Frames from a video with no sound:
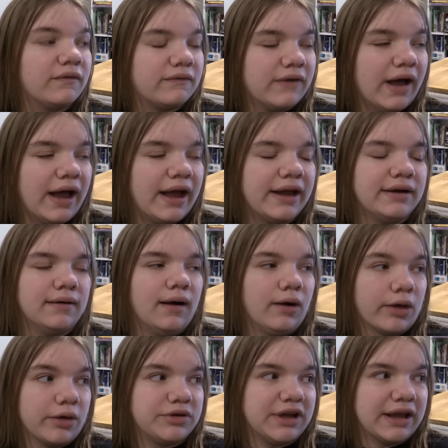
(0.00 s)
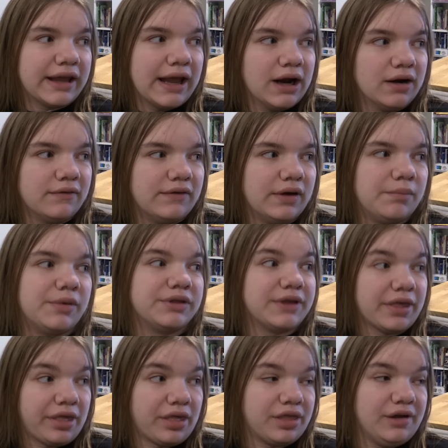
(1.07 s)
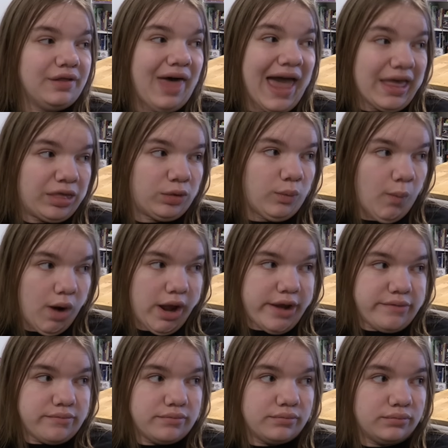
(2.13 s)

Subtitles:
Fine, I'll go take care of it, but this is the last one.